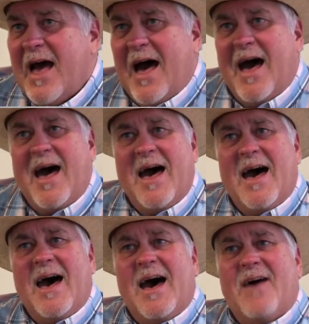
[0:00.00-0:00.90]

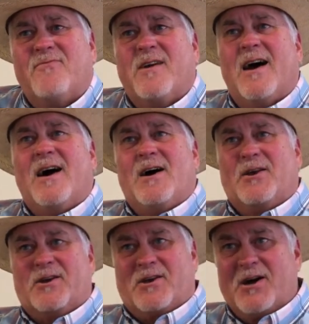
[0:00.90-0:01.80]
I've got
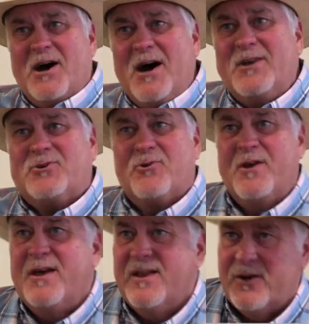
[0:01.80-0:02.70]
a
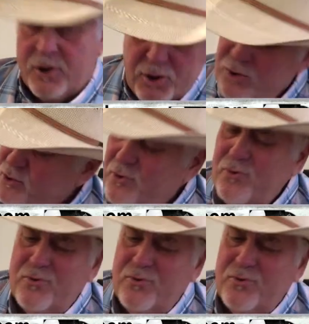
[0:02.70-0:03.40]
country new